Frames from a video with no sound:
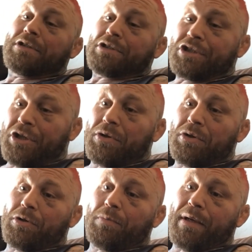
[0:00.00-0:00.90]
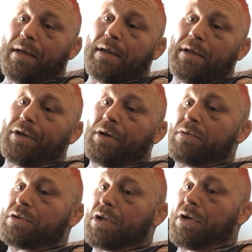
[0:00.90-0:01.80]
to chill a little bit,
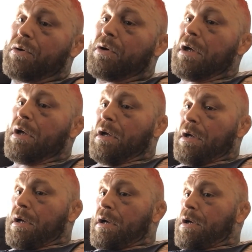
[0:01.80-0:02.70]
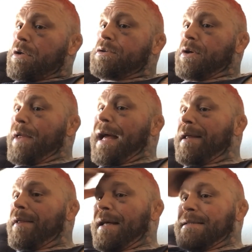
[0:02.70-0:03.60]
So
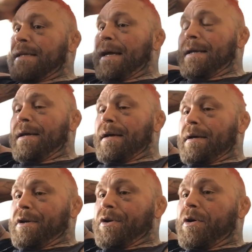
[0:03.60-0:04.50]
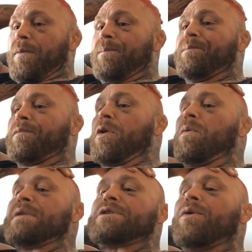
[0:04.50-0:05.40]
that's kind of,
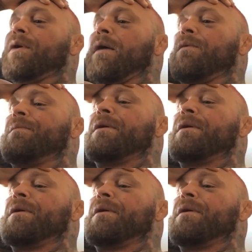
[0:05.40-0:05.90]
what's going on with me